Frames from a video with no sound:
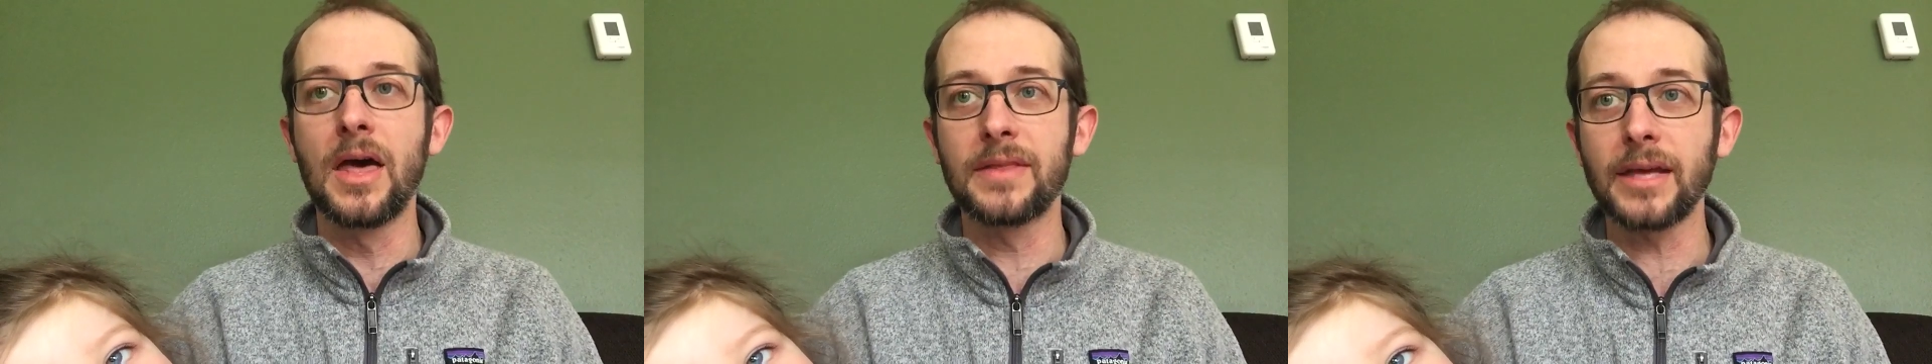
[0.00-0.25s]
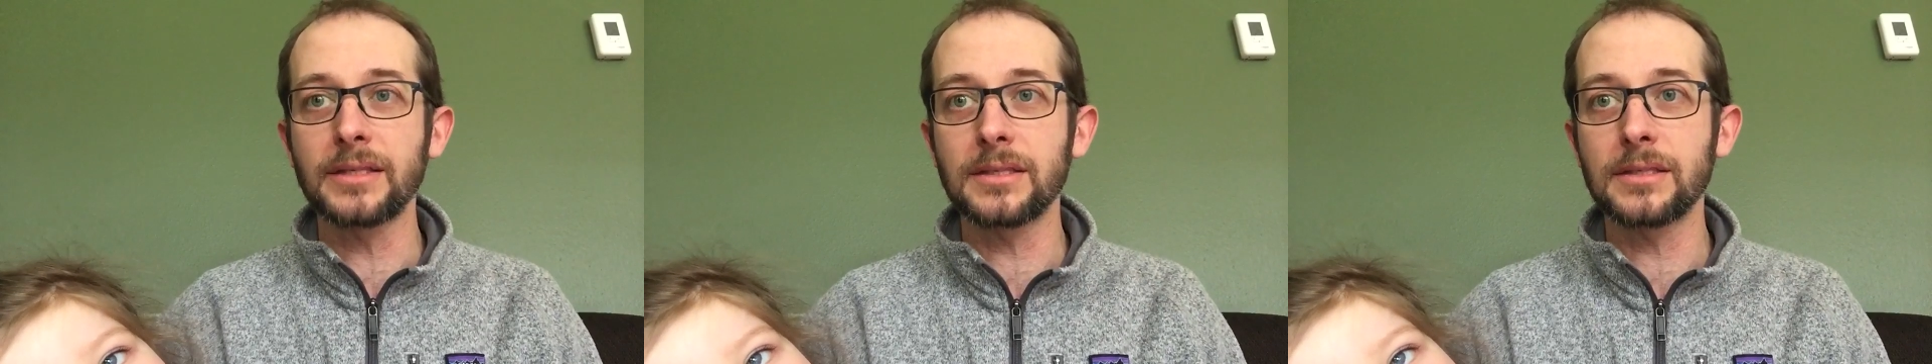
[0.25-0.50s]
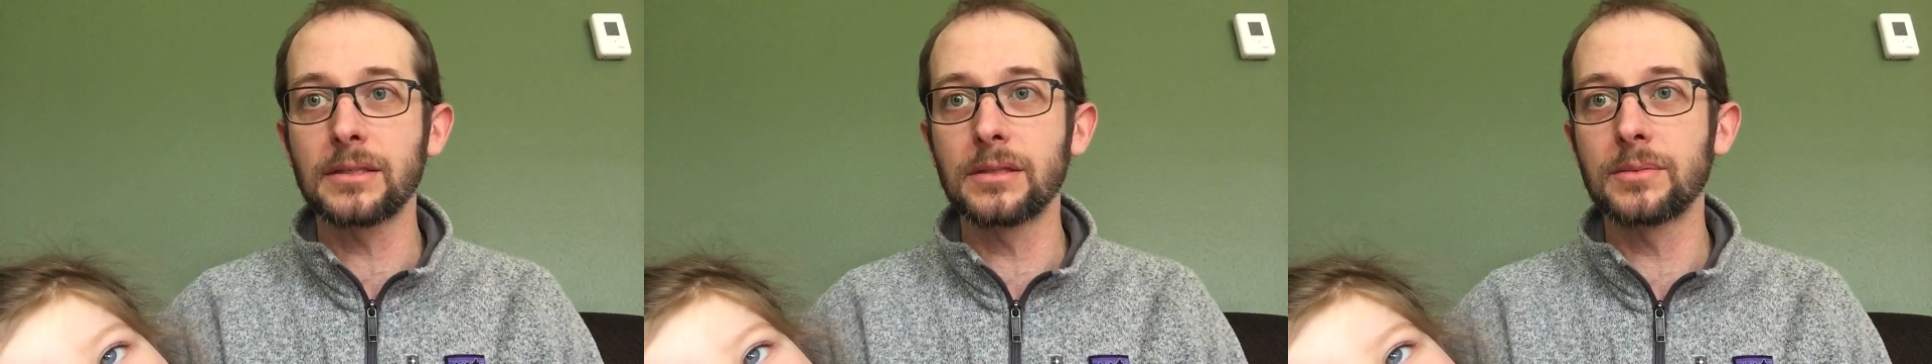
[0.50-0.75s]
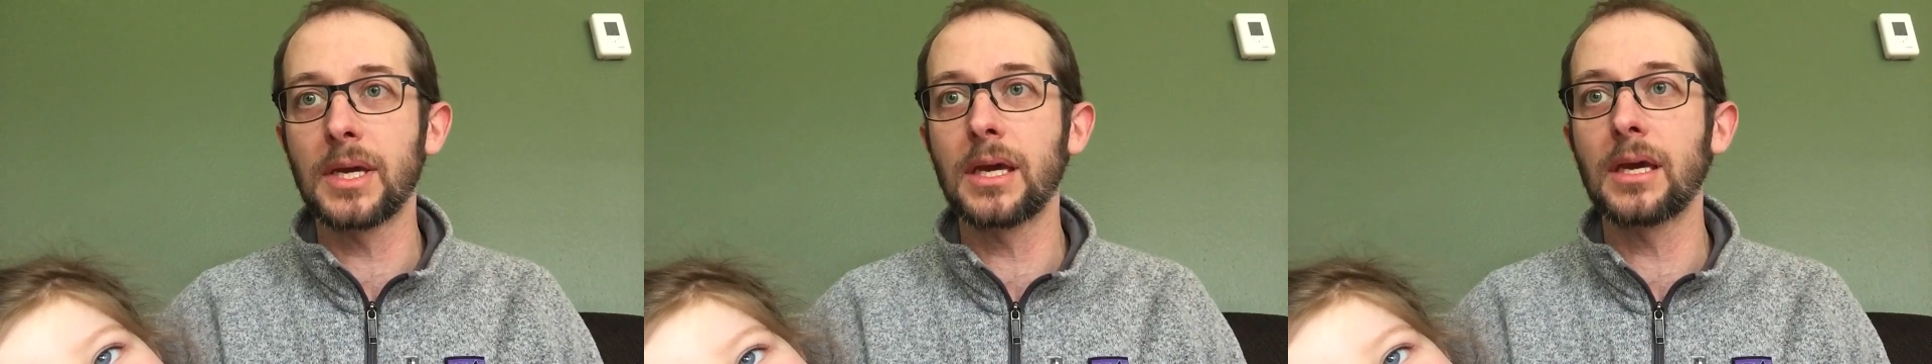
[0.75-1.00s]
That's
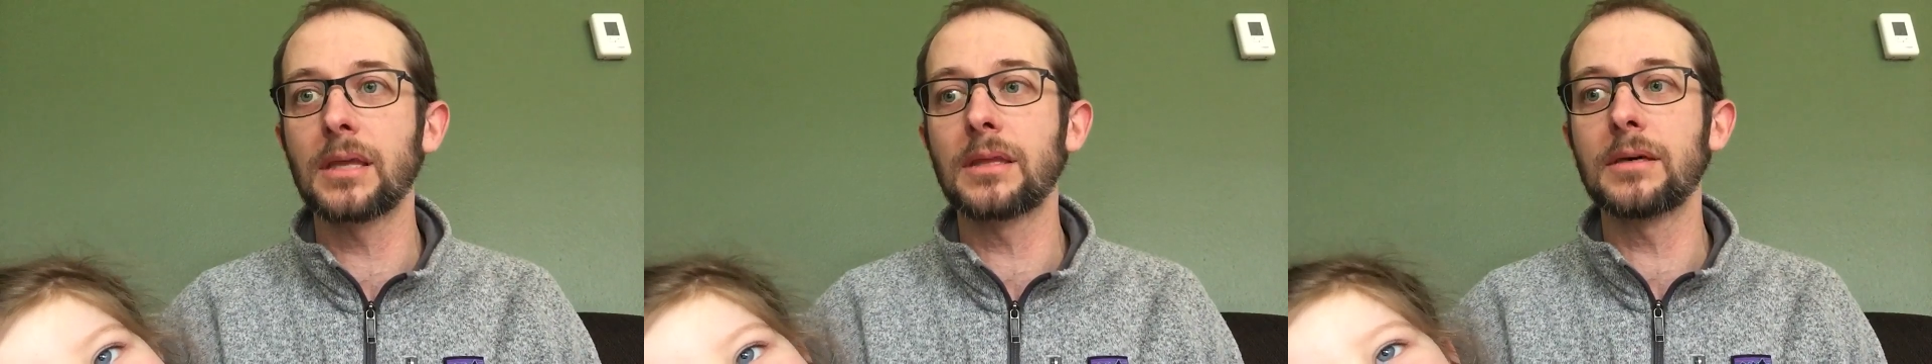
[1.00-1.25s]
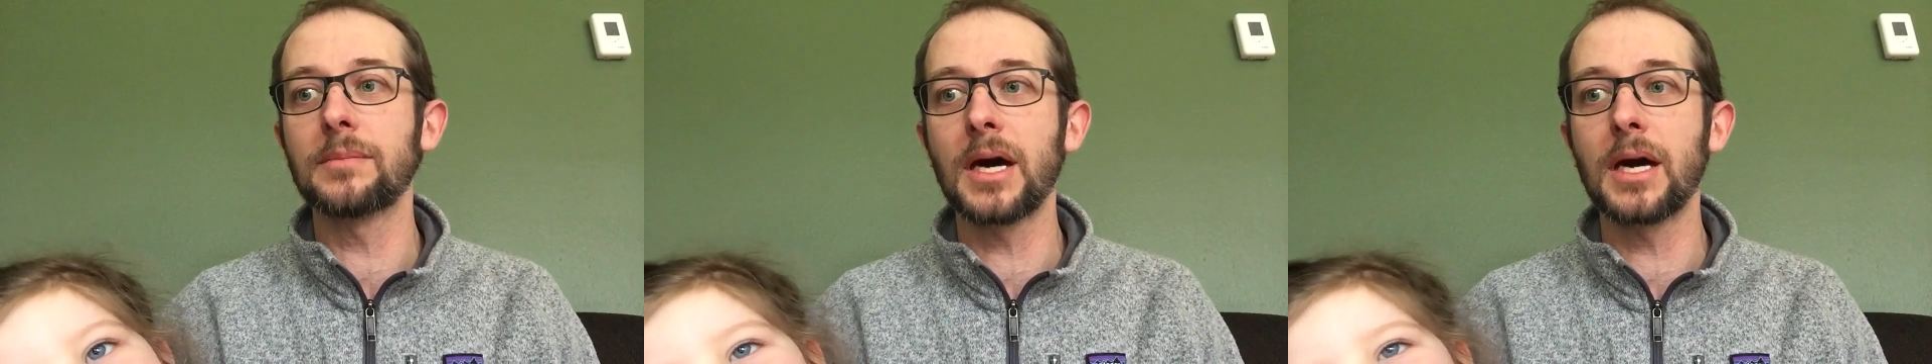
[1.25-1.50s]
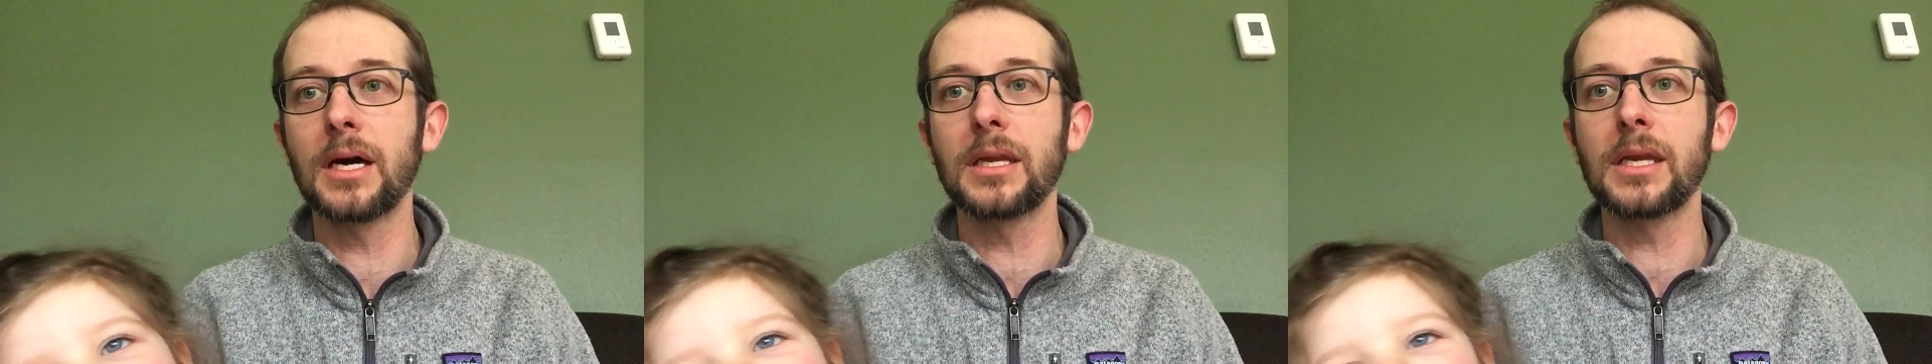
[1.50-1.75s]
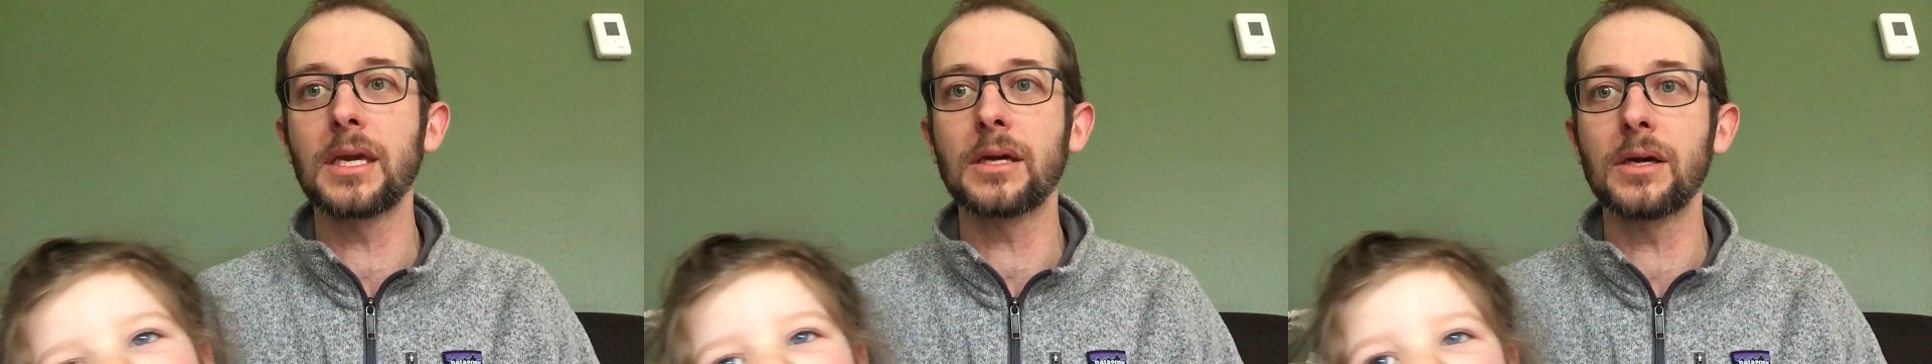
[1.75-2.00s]
the way the
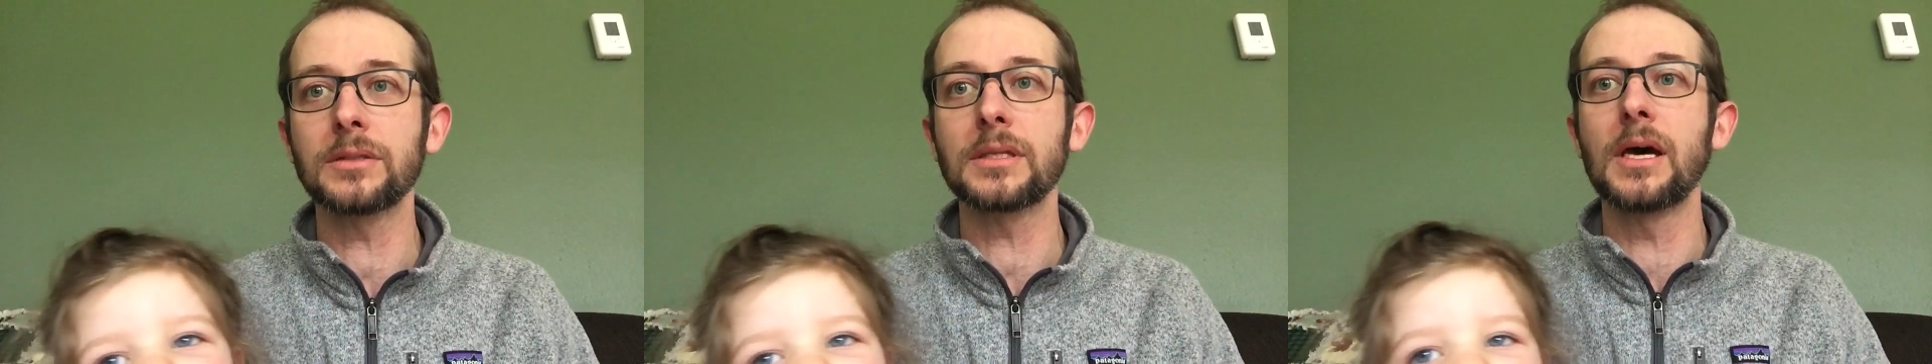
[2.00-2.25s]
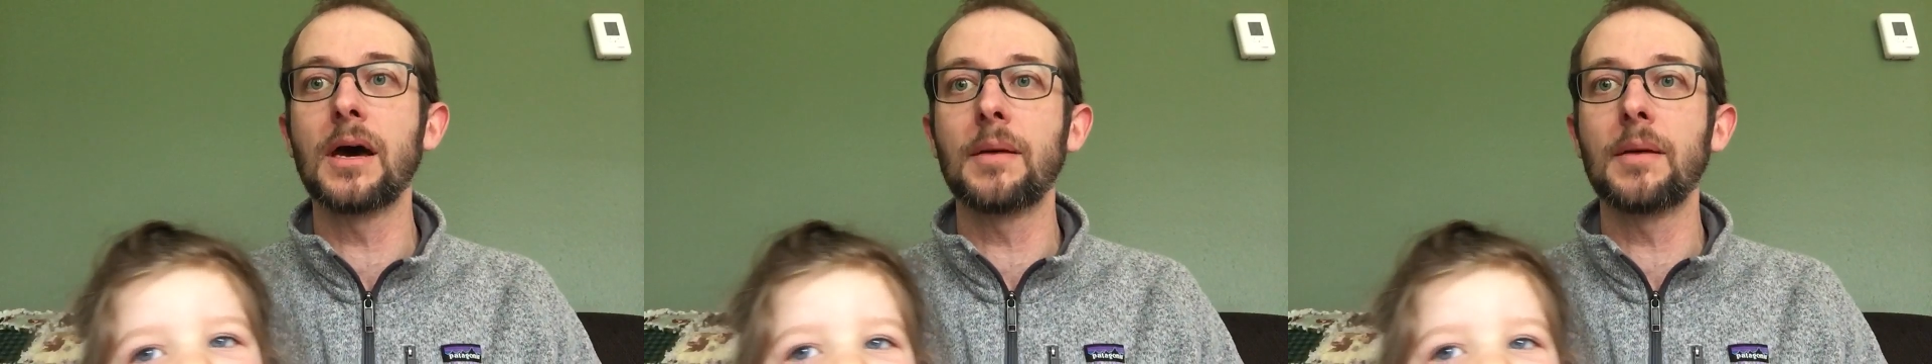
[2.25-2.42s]
money goes.